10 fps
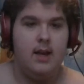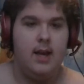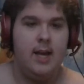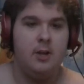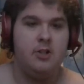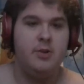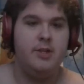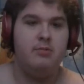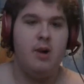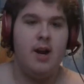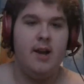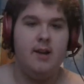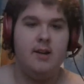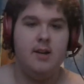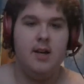He looks to his right
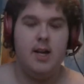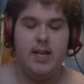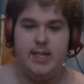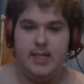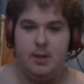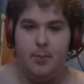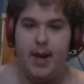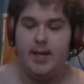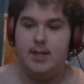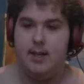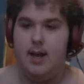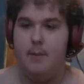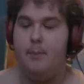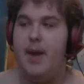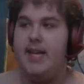and he sees a base
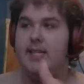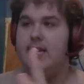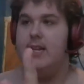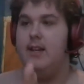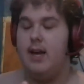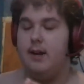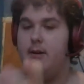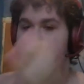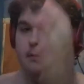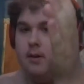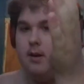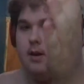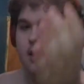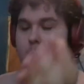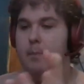a basin like a
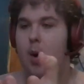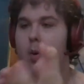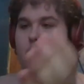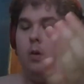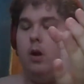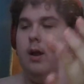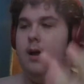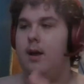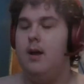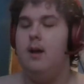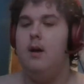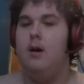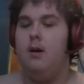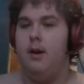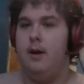bowl
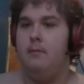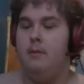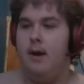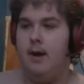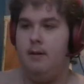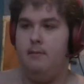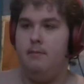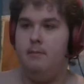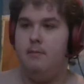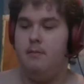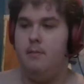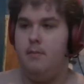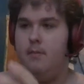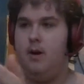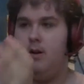on a um,
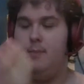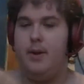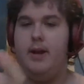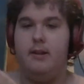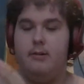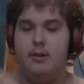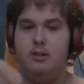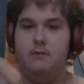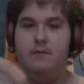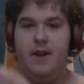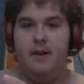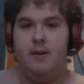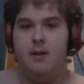on a pillar or something.